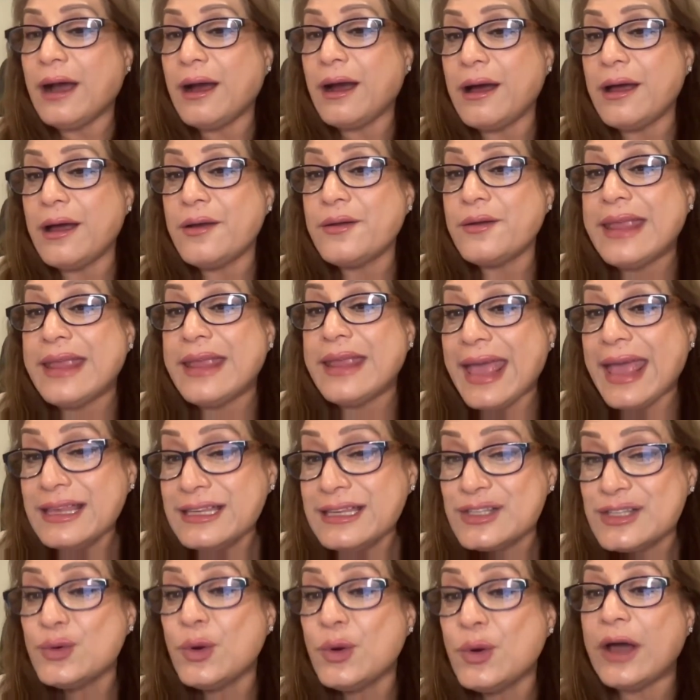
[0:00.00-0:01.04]
our
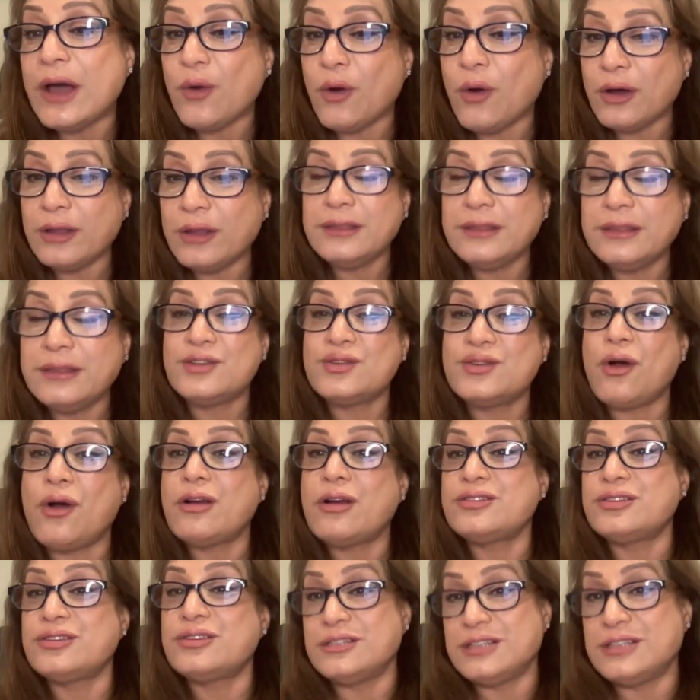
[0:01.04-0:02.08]
guests who are on the
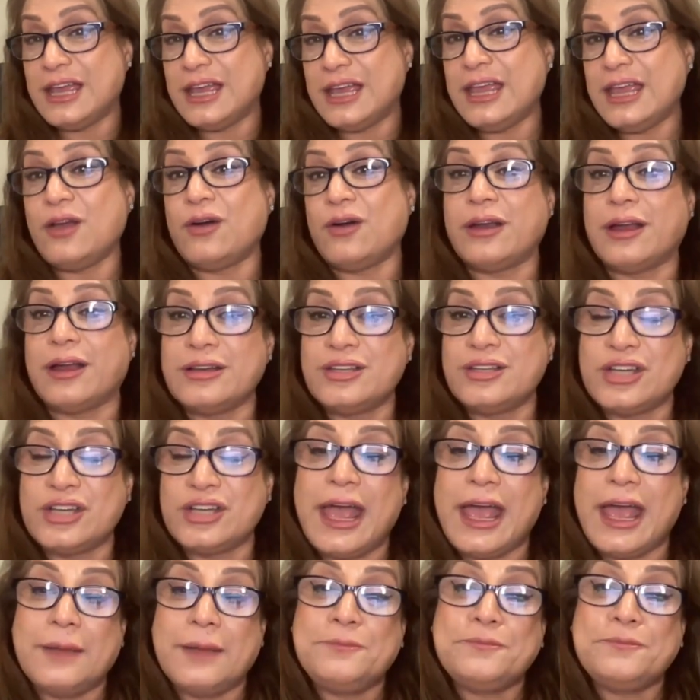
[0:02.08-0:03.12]
talk today on our
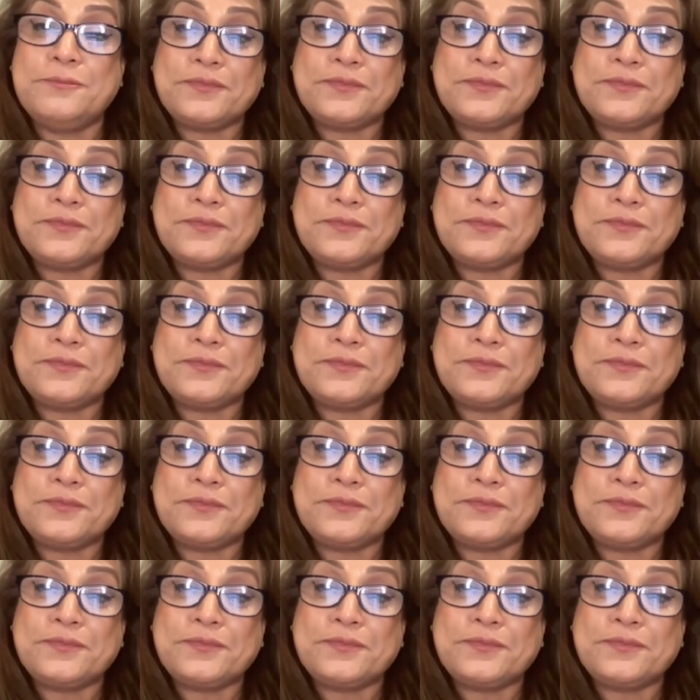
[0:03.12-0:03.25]
chat